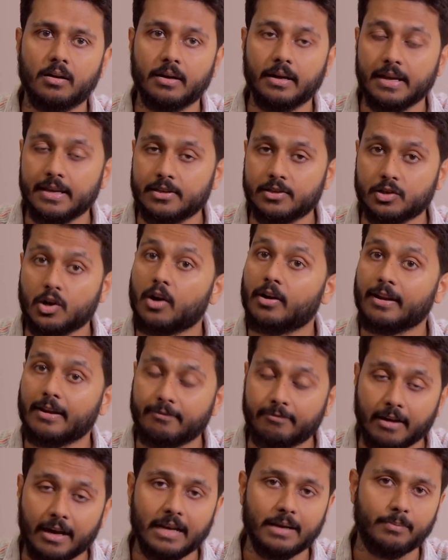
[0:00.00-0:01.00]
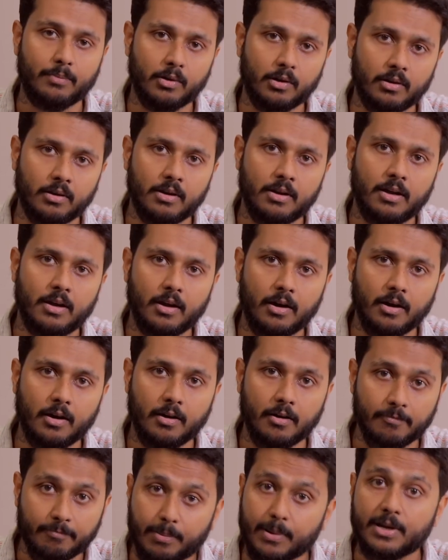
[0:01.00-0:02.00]
is not available,
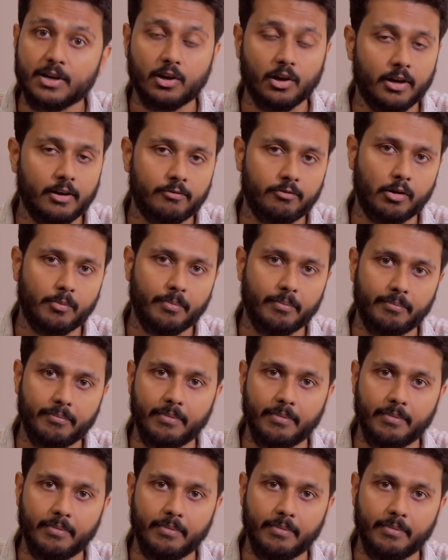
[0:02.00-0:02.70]
particularly for